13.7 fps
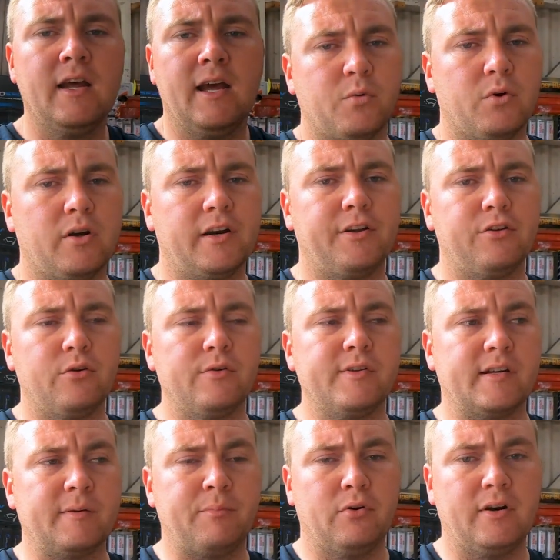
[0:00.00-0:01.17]
So what I'm going to do is I'm
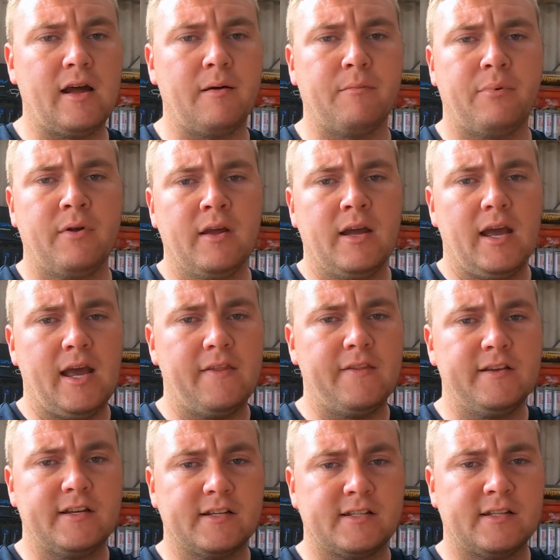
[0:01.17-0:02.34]
going to put it up and
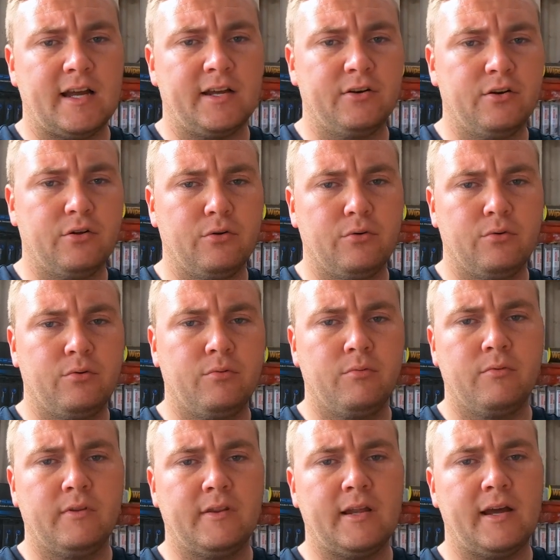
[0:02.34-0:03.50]
then just undo
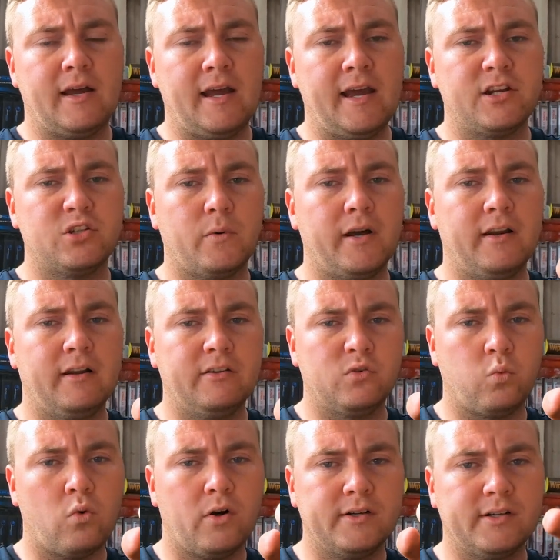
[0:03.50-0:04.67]
the actuator and just
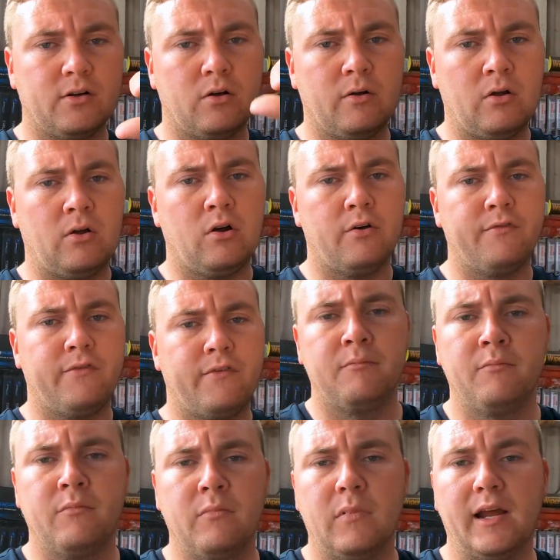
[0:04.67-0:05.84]
wind it off
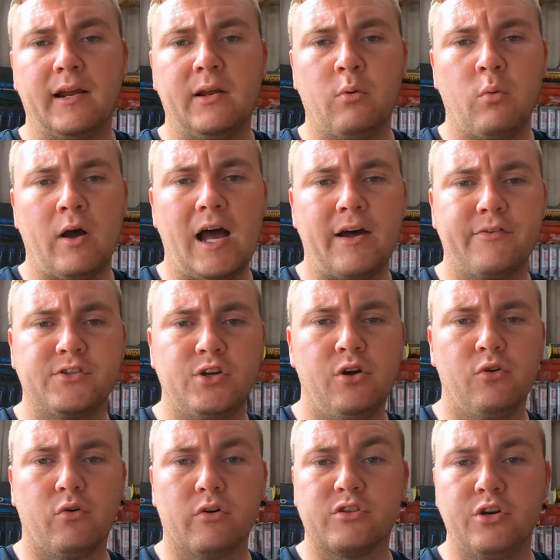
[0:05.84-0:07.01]
like half a turn
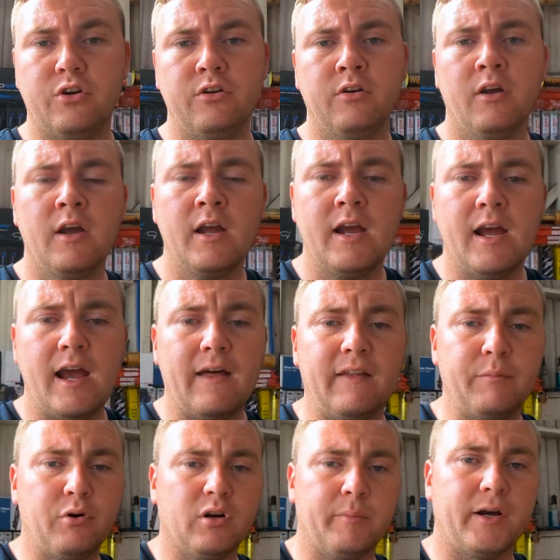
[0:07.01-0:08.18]
or a turn, and
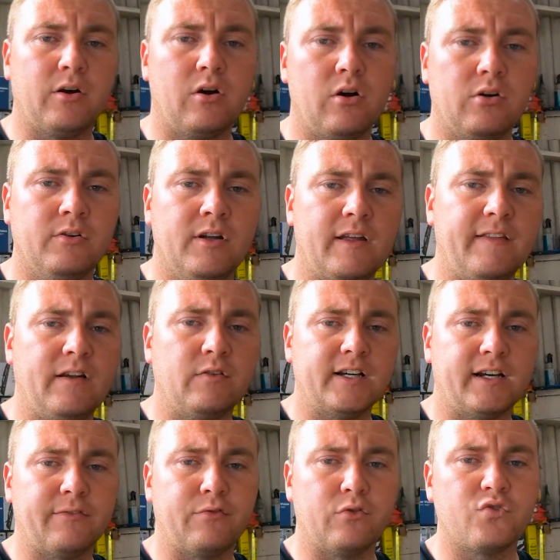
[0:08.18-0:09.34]
then put it back on, and then I'll
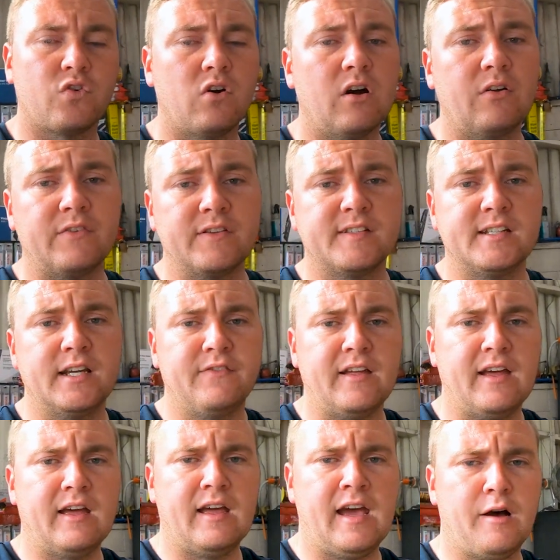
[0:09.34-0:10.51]
take it for a drive and see if
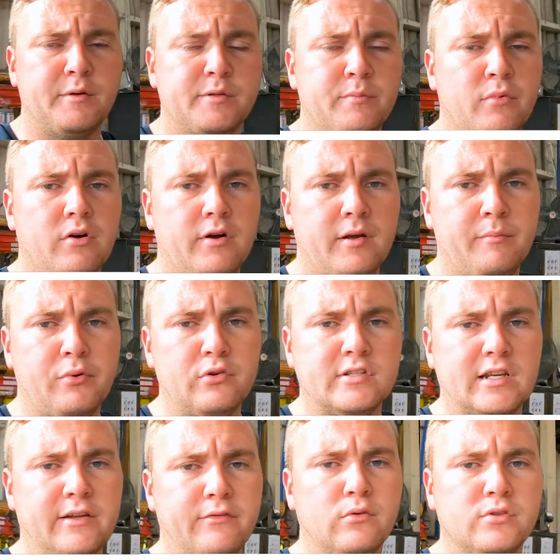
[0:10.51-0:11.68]
that helps my boost
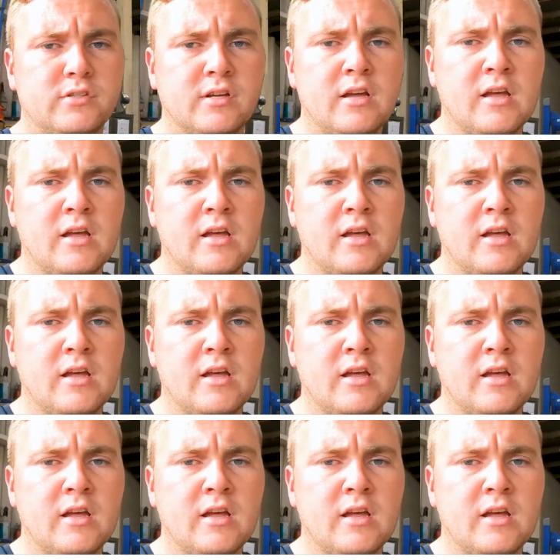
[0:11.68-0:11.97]
levels.